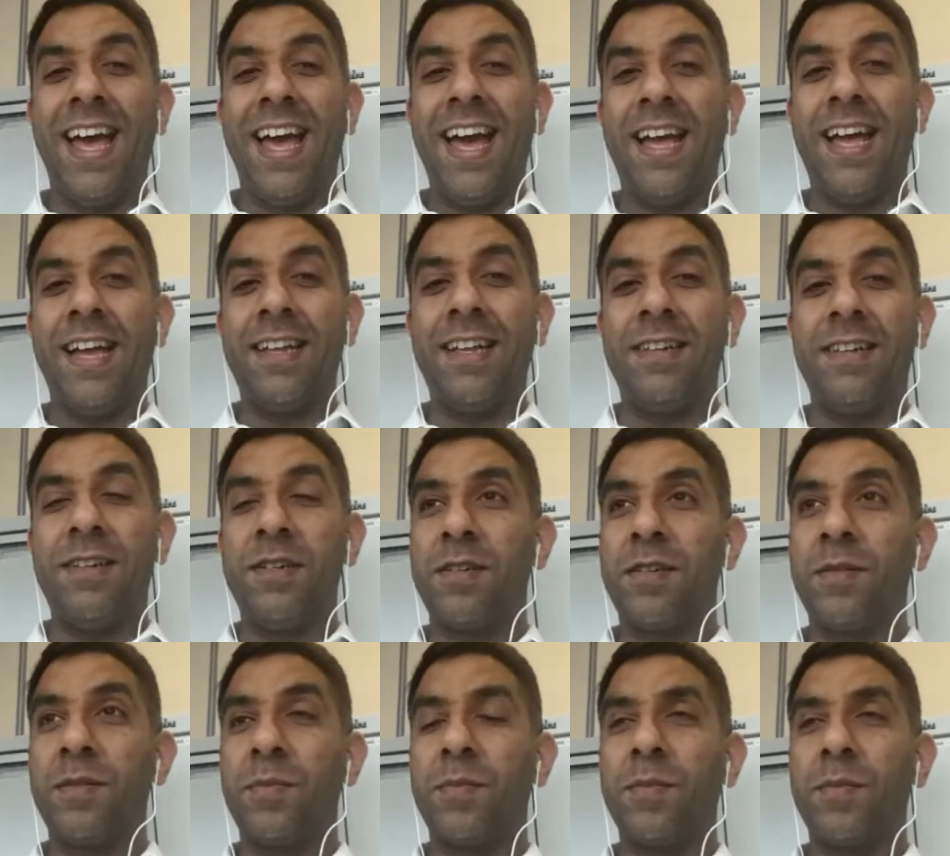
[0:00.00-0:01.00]
and
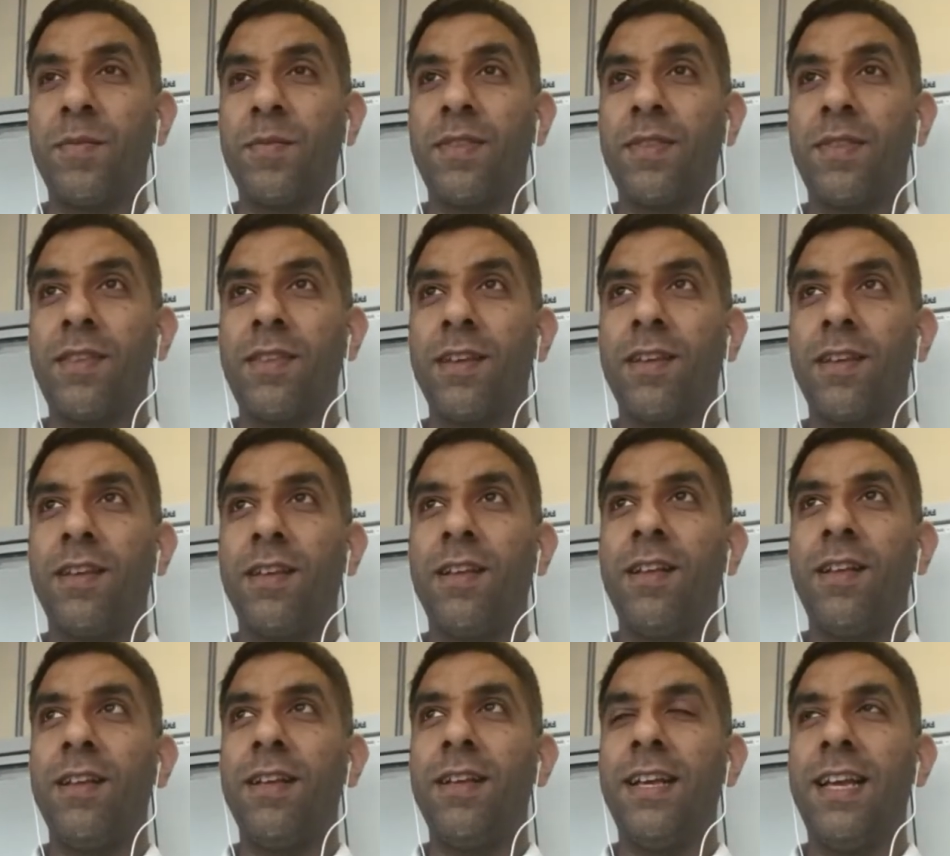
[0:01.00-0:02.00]

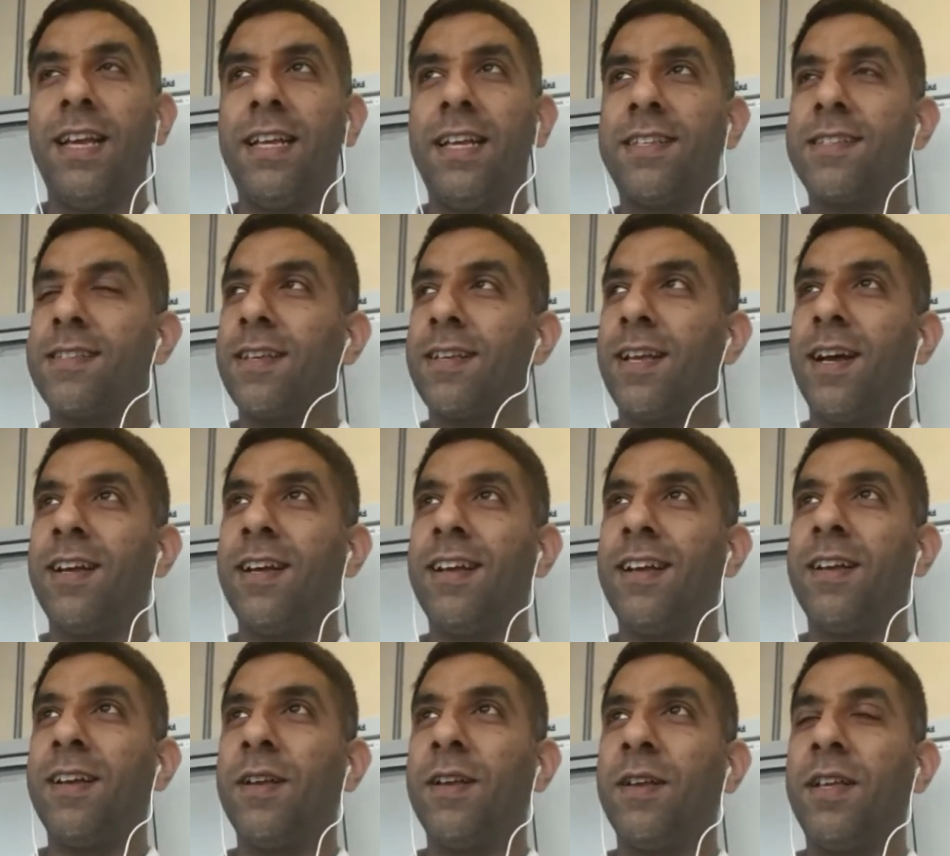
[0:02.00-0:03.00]
it's
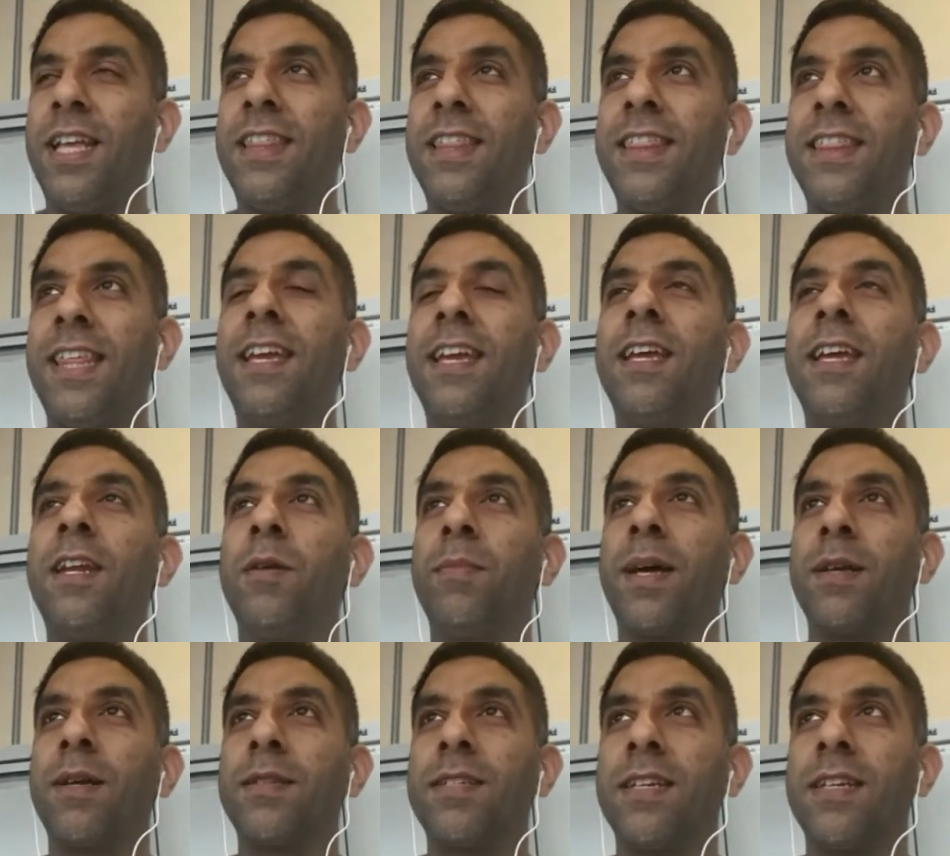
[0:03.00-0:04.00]
in thinking
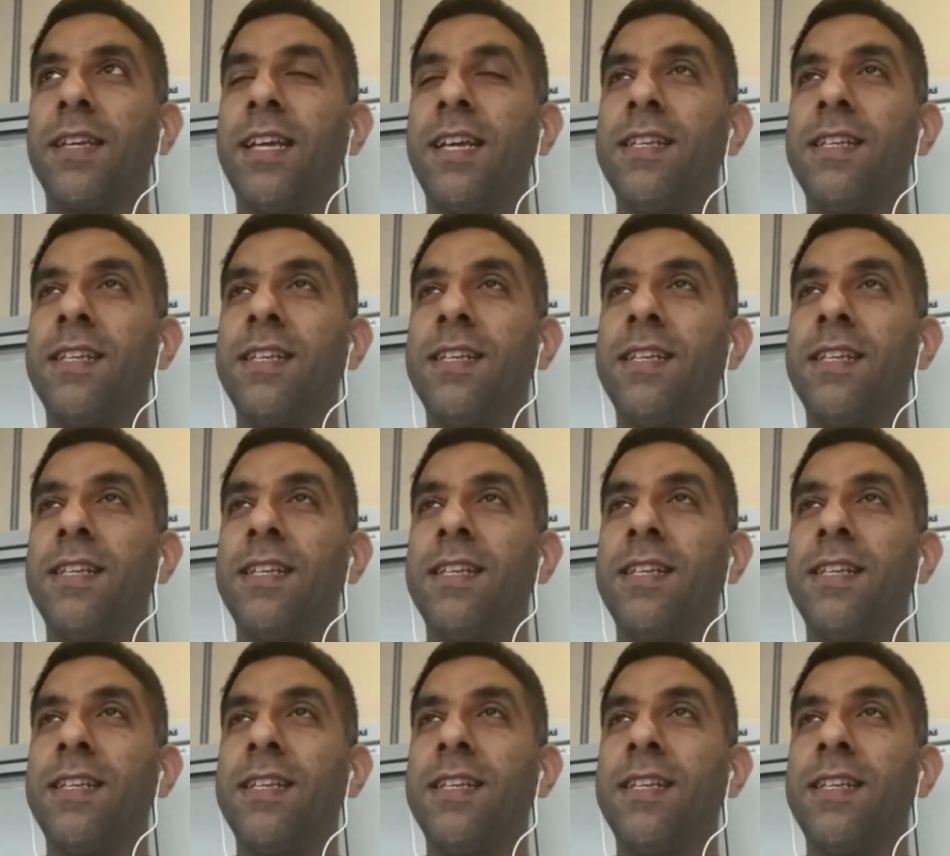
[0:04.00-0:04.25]
about it,